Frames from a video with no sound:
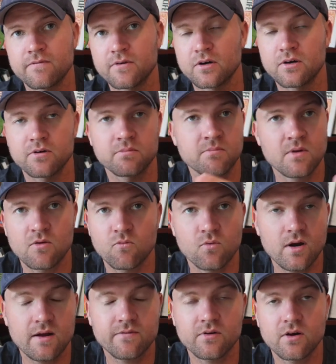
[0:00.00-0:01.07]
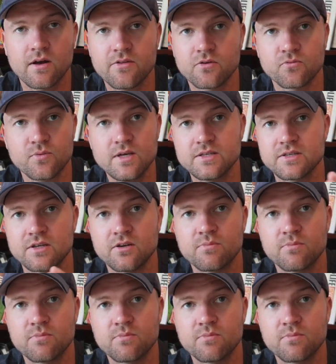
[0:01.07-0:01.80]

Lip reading: for whatever other reason,